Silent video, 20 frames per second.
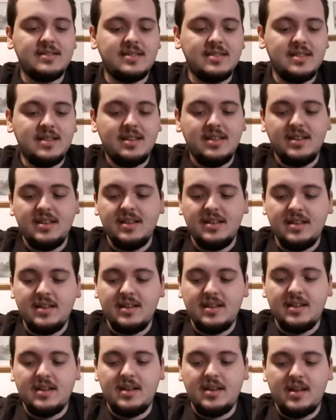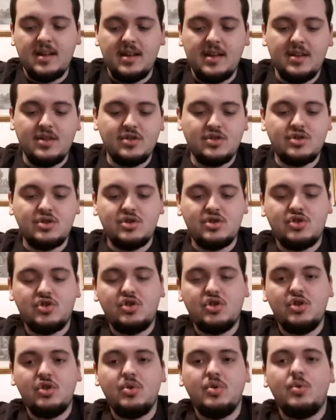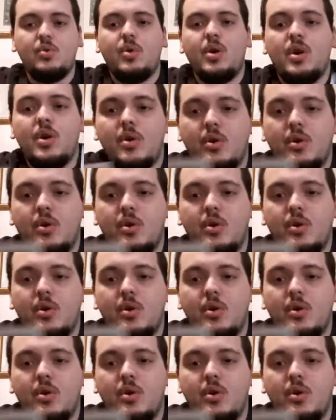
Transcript: the two